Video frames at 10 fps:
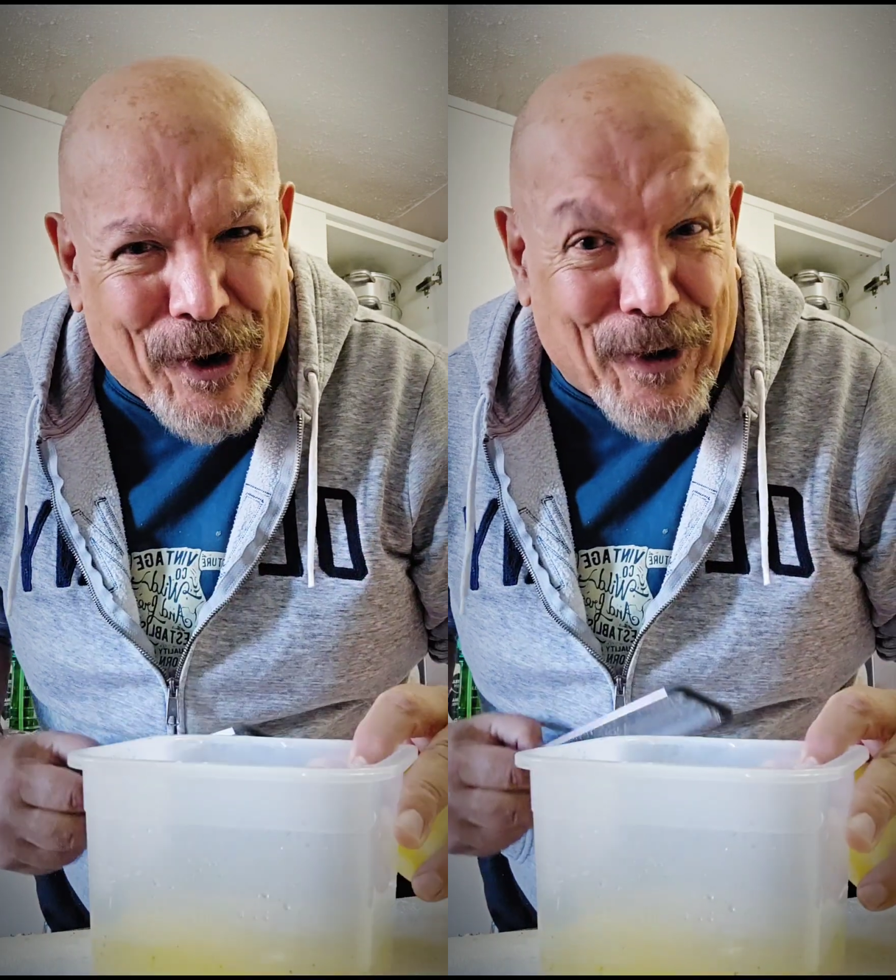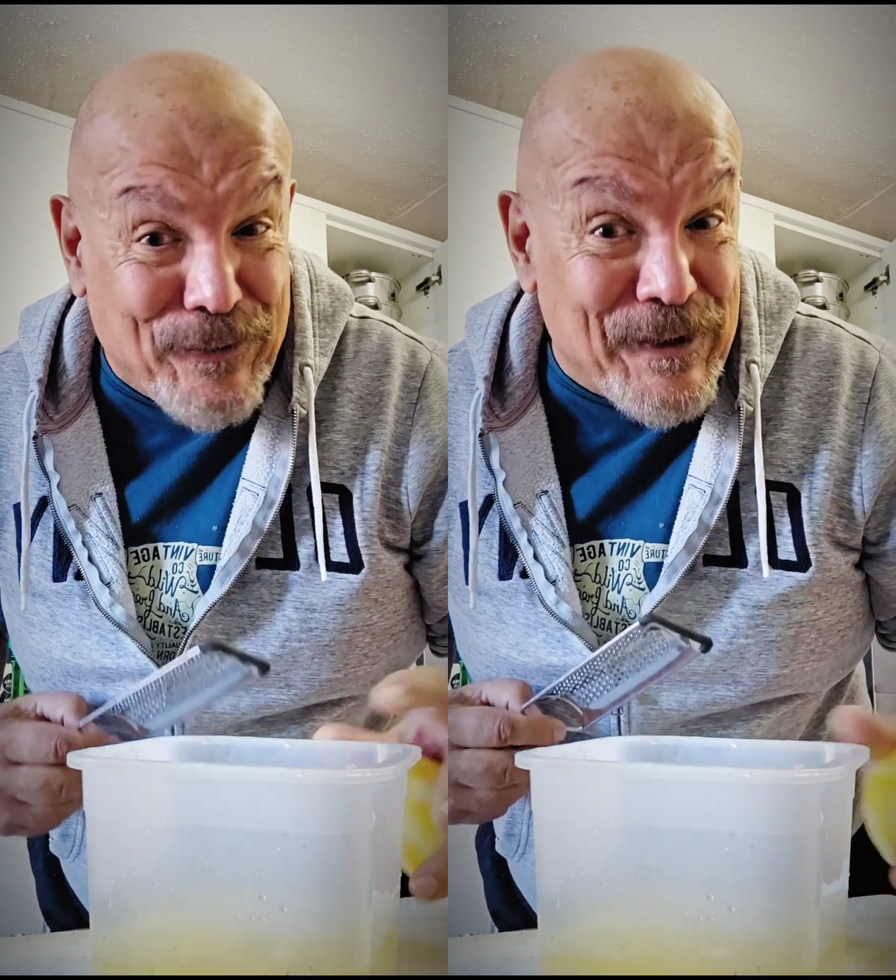
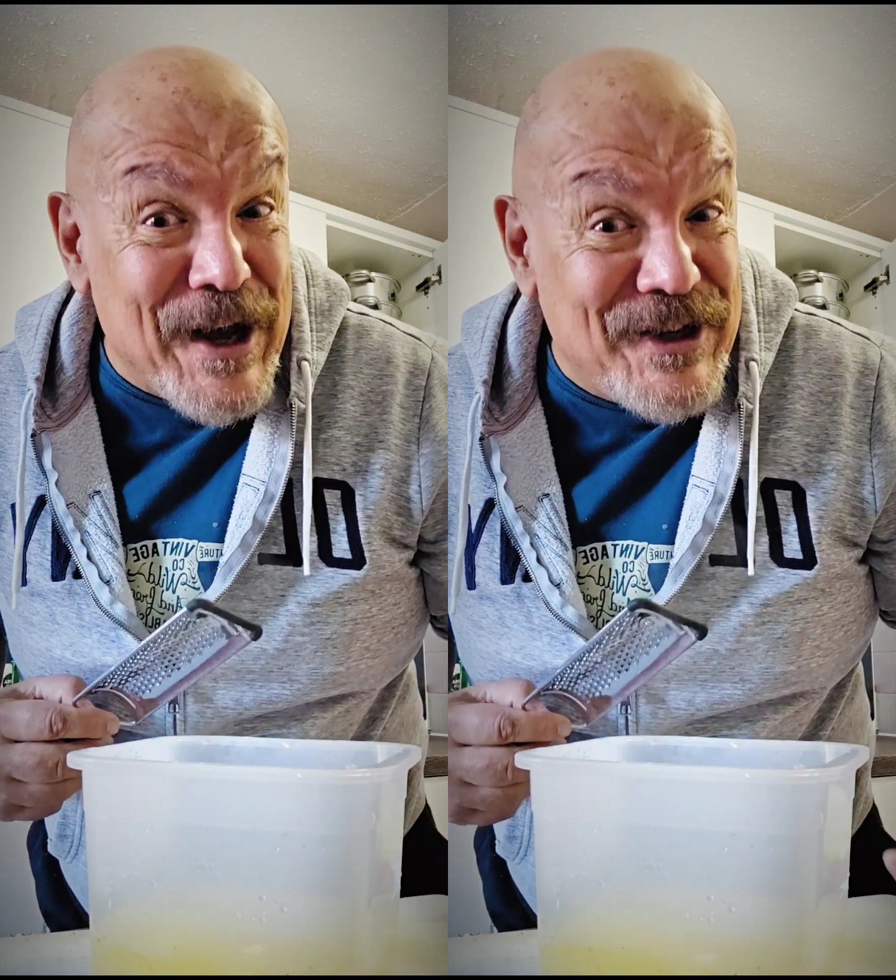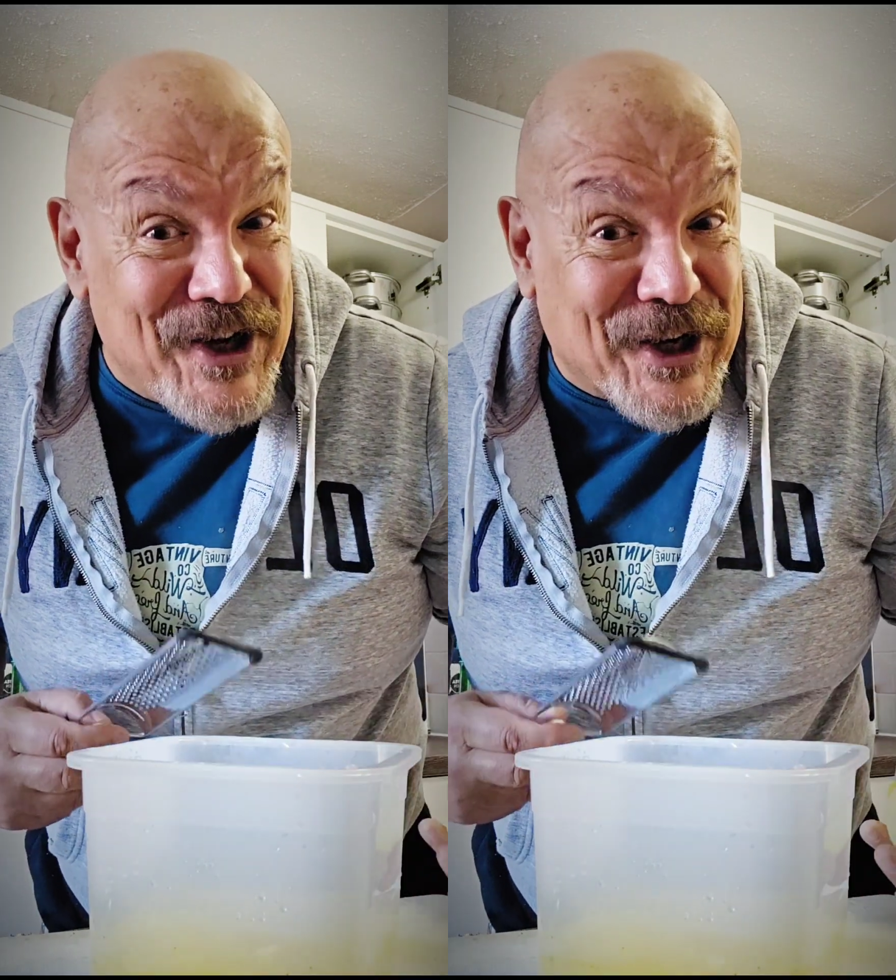of
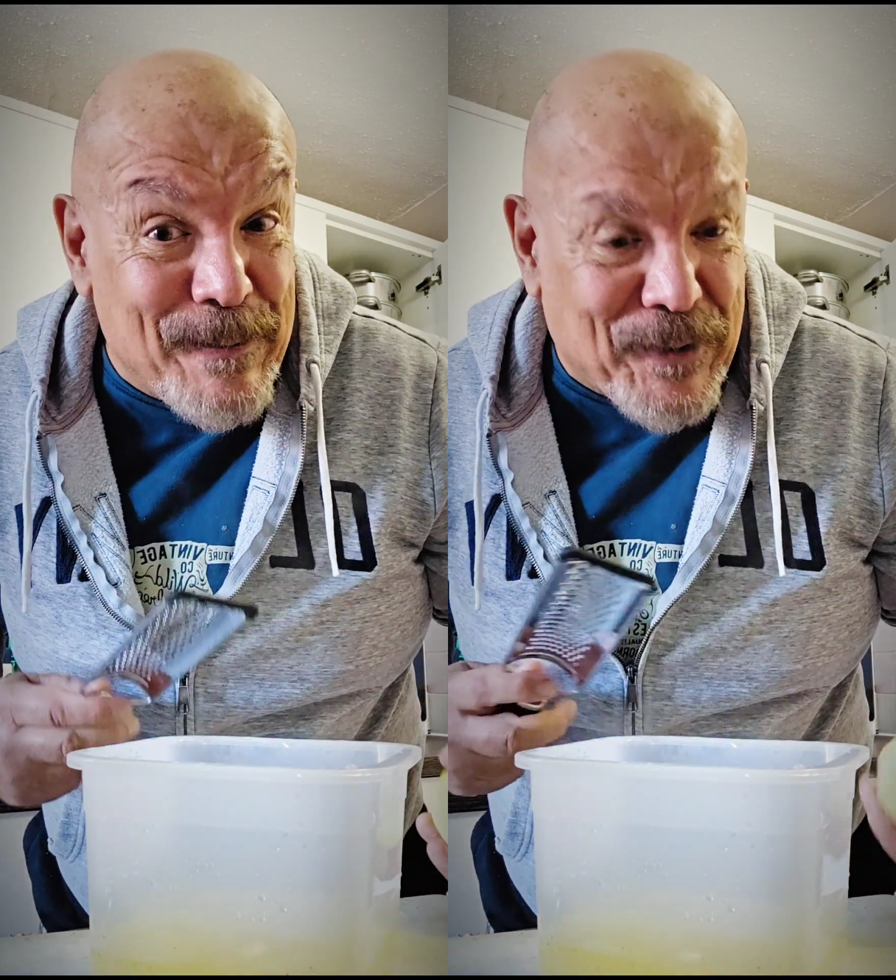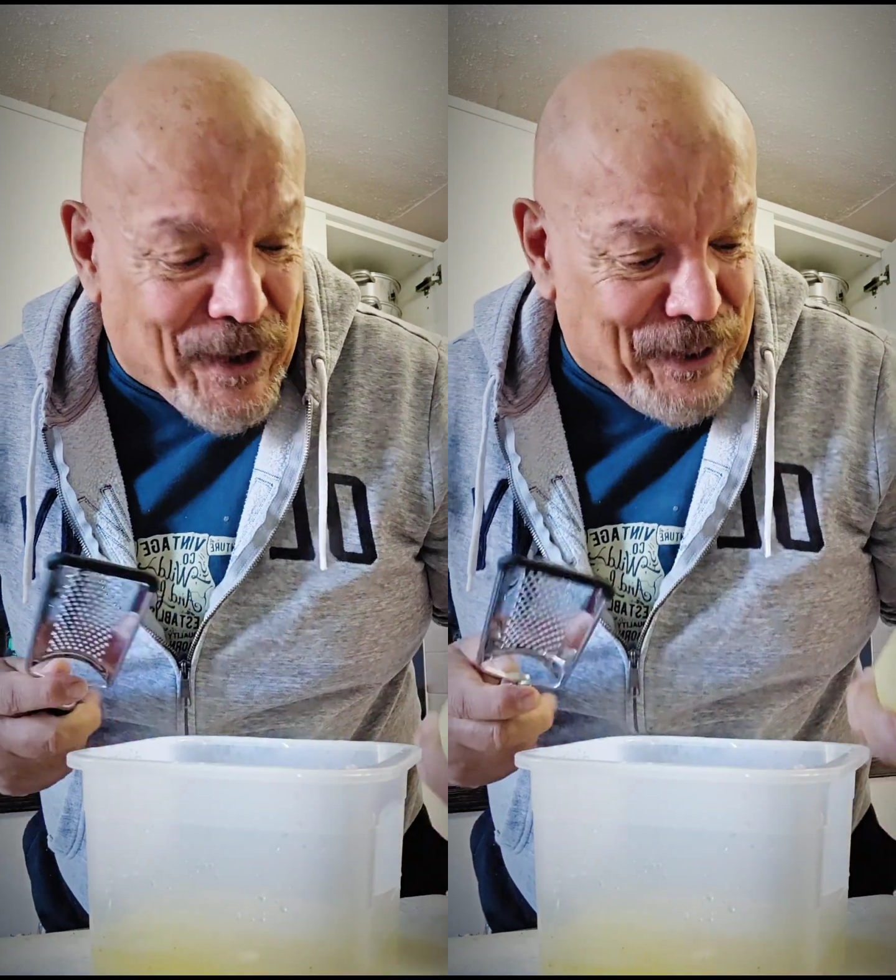
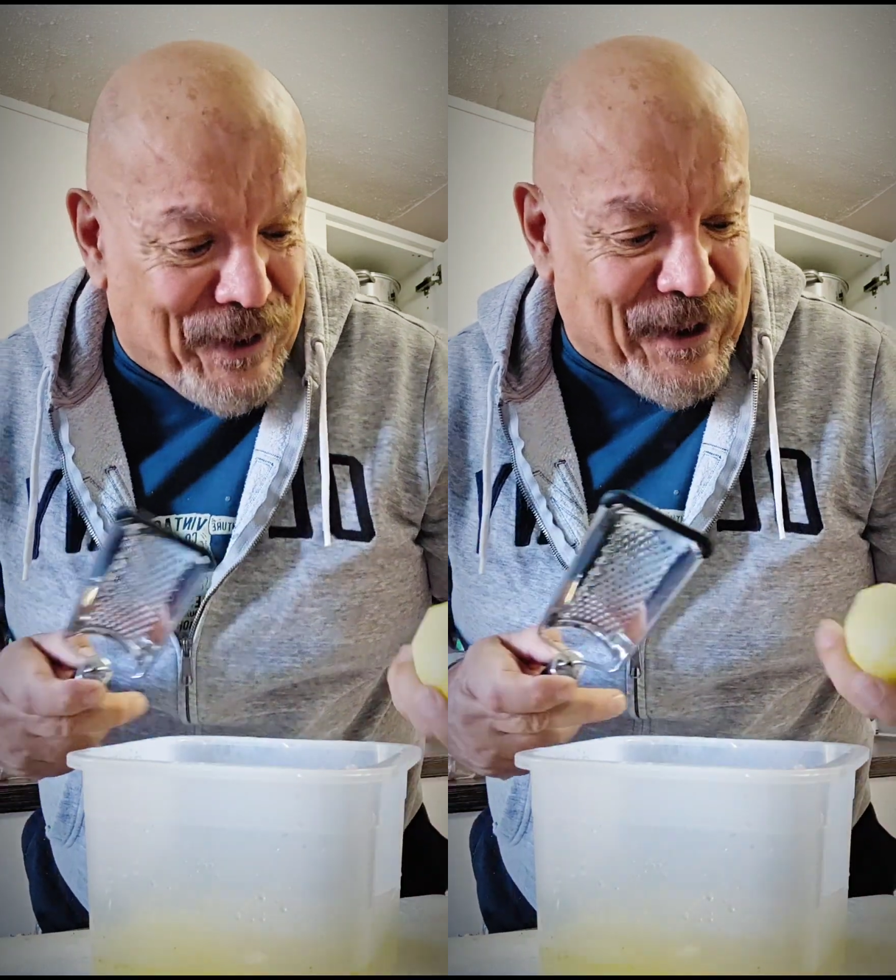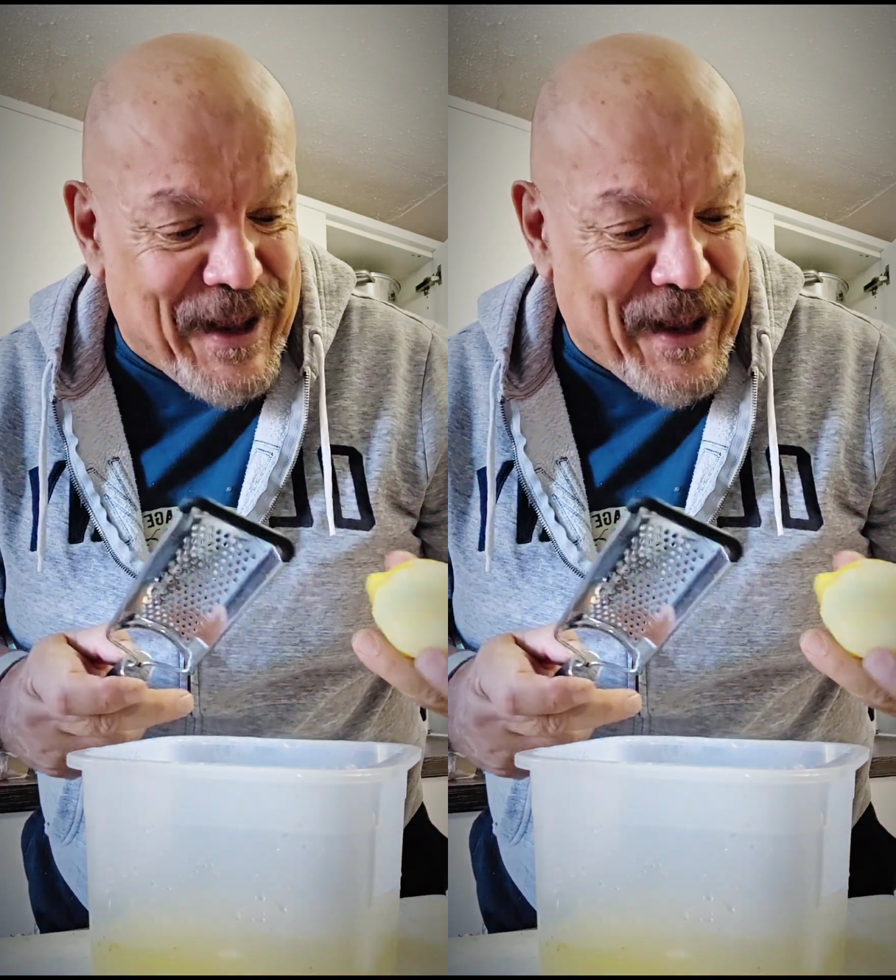chicken broth.